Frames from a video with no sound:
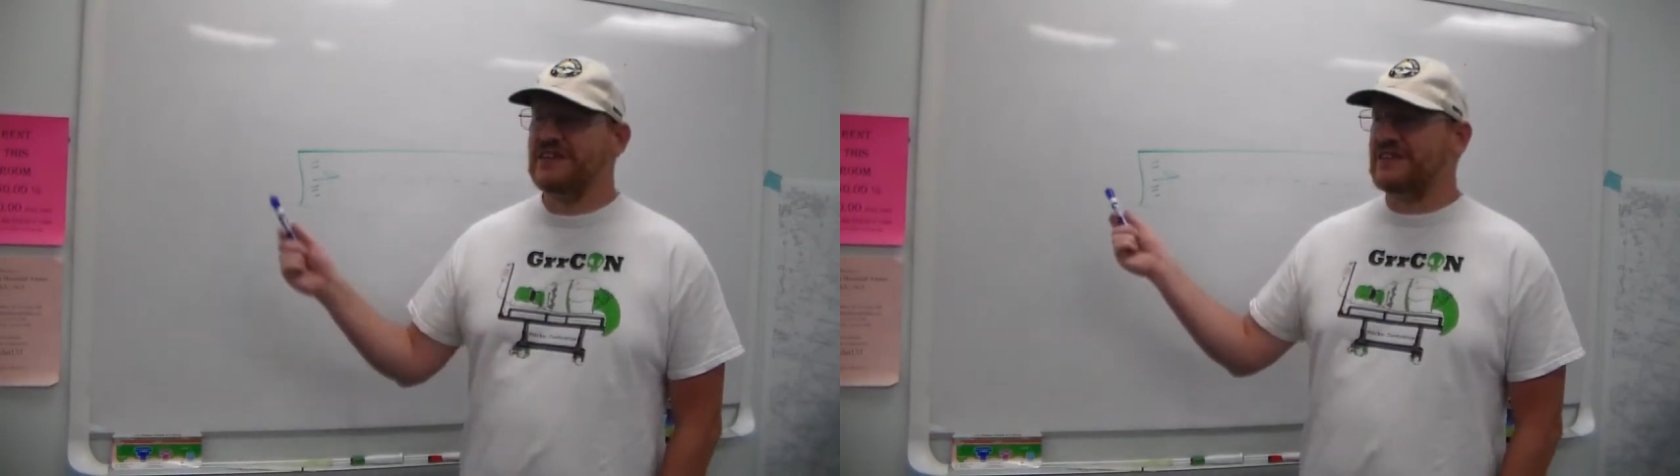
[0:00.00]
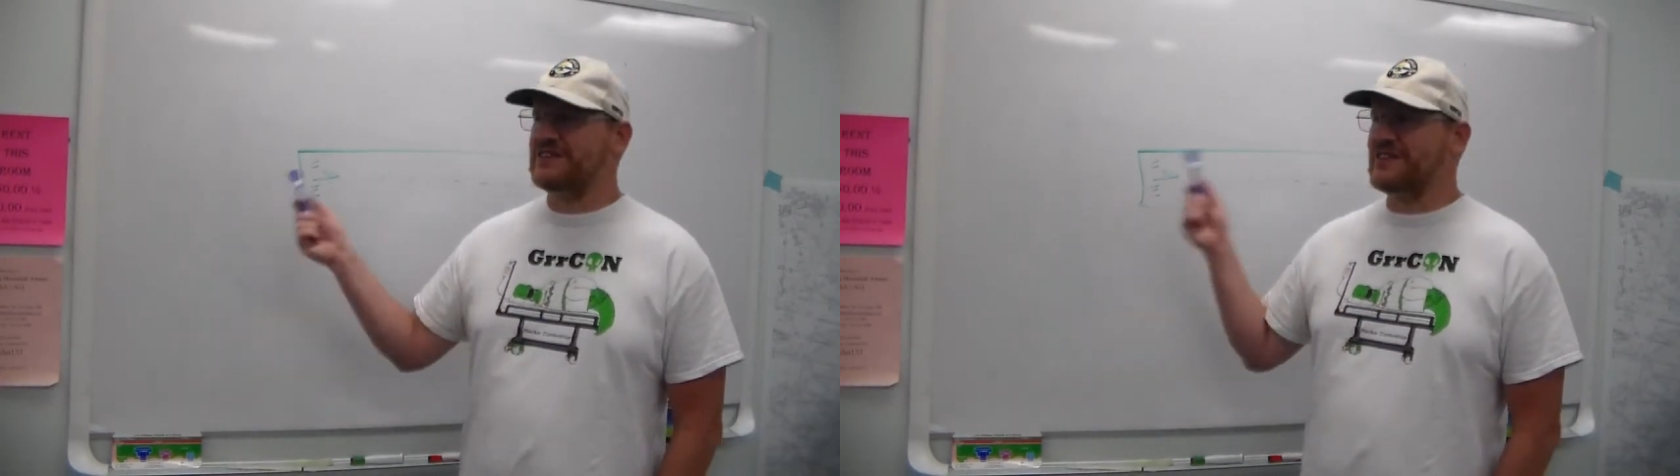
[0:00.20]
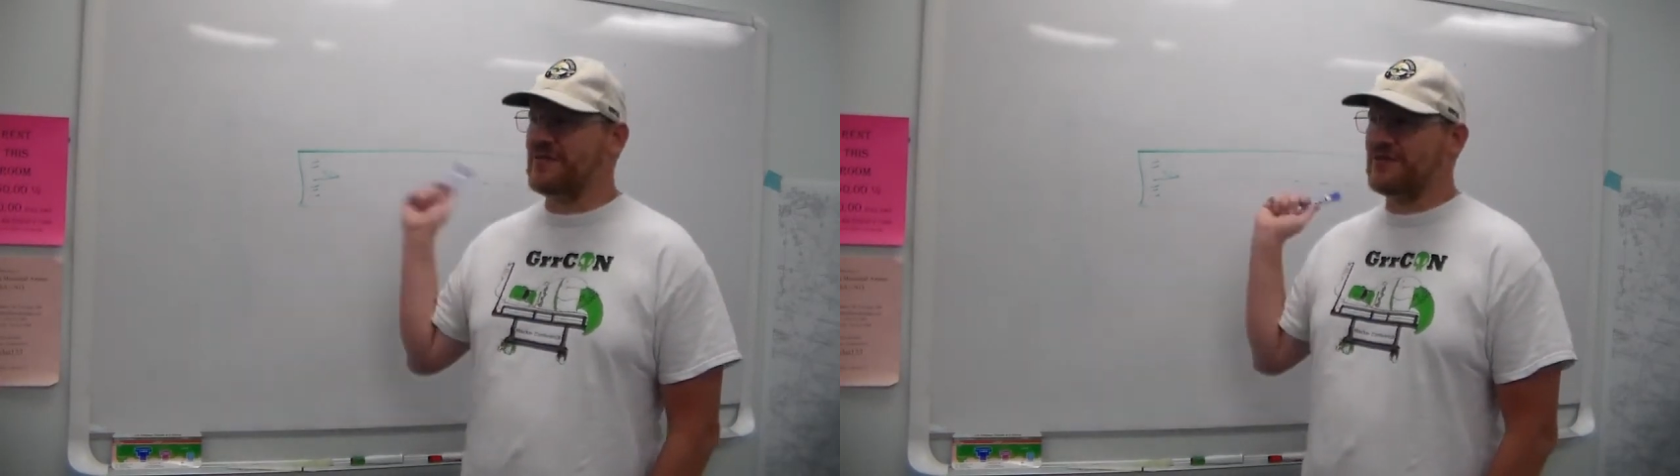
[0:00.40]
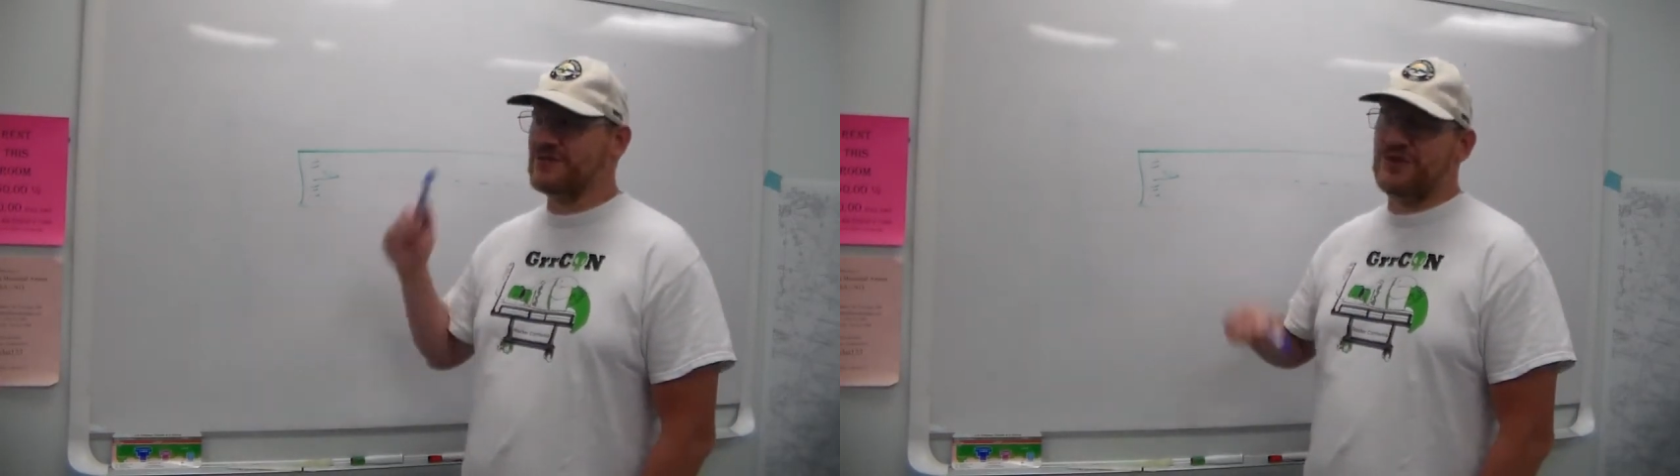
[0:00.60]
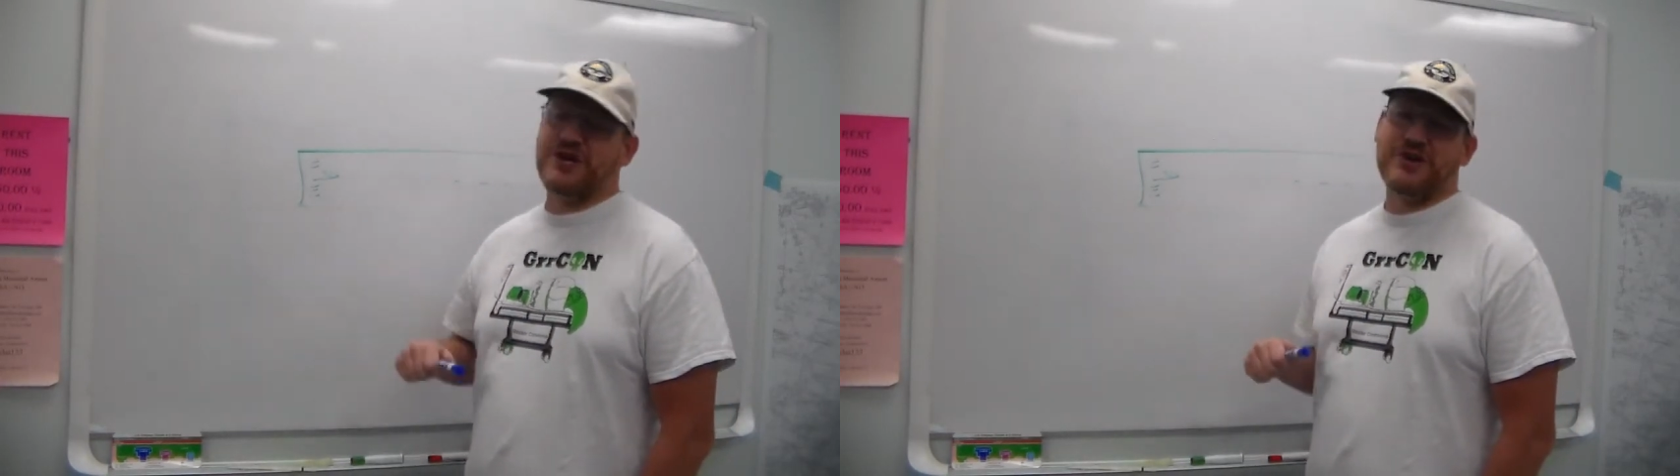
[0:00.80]
These
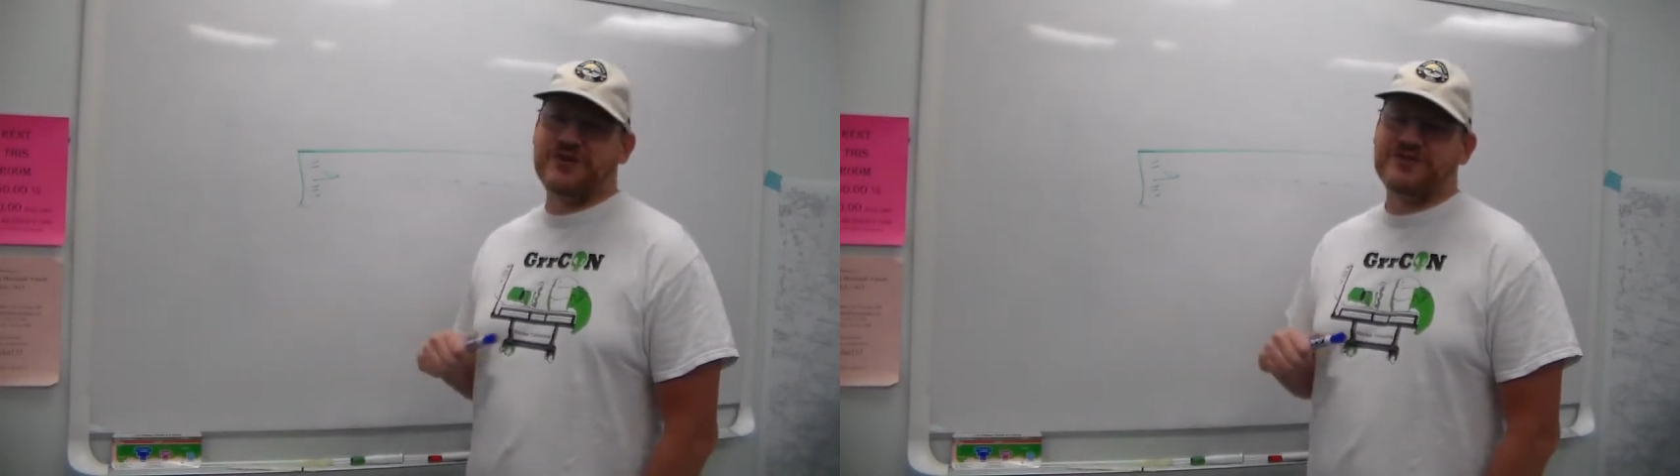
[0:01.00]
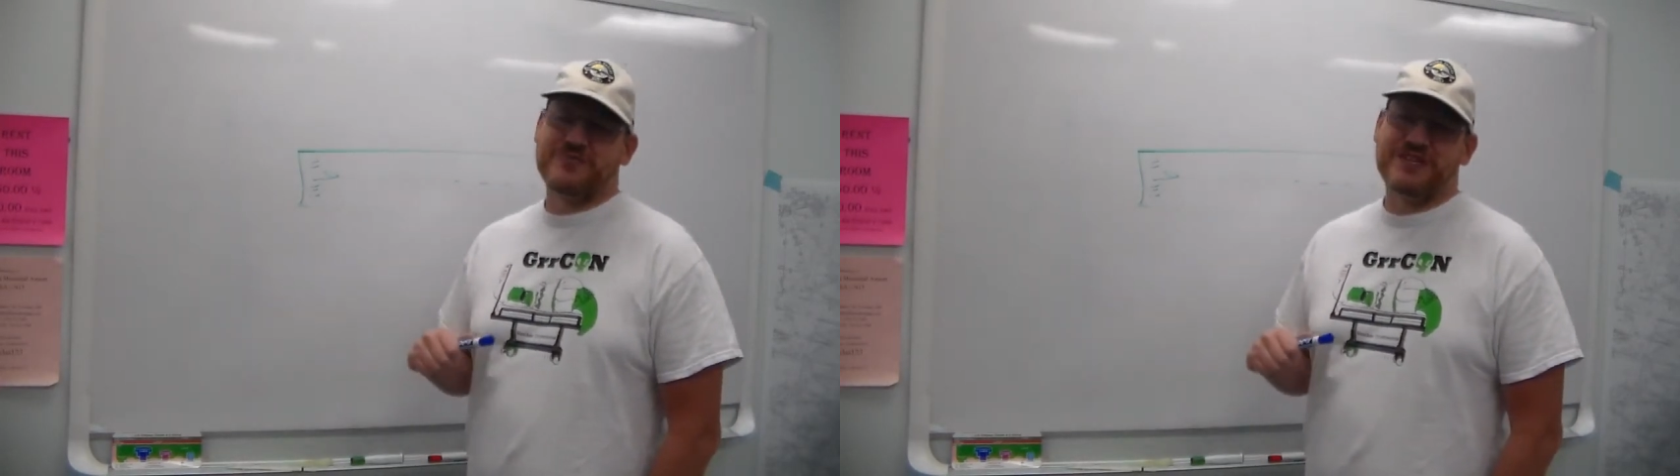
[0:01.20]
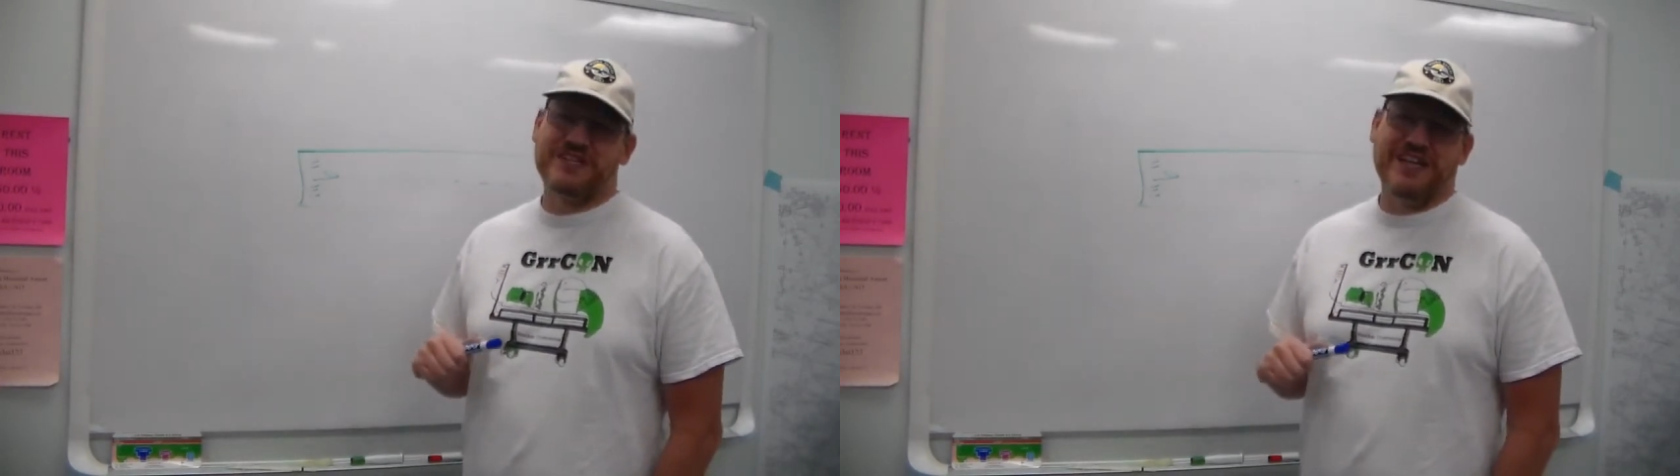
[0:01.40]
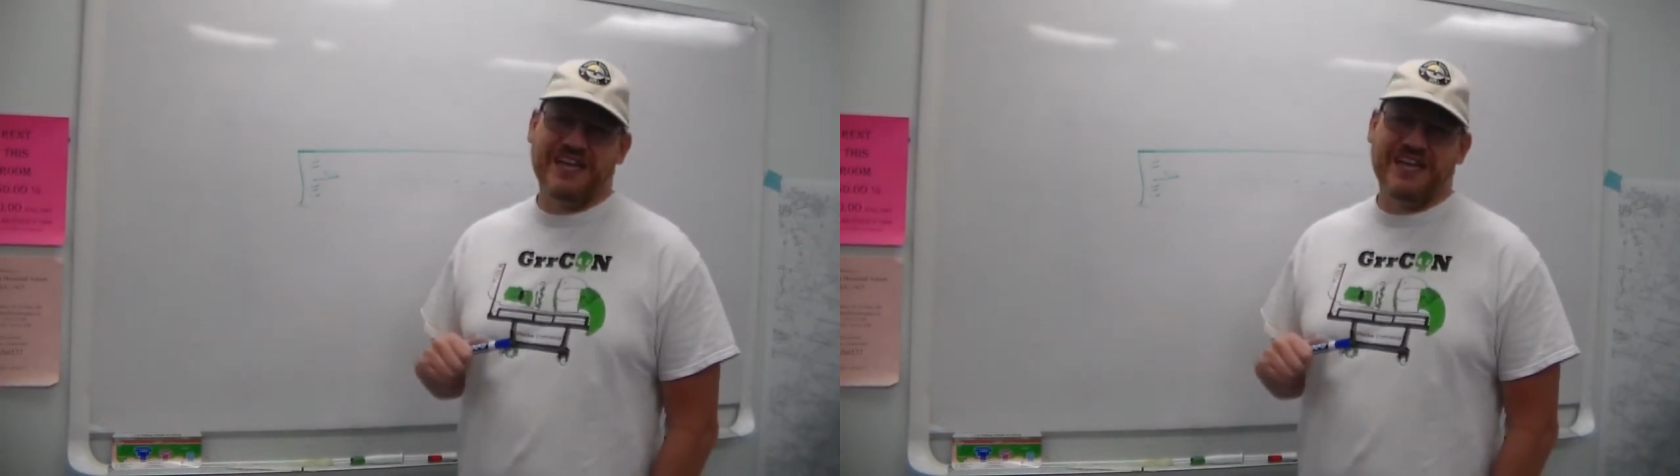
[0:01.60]
numbers will always be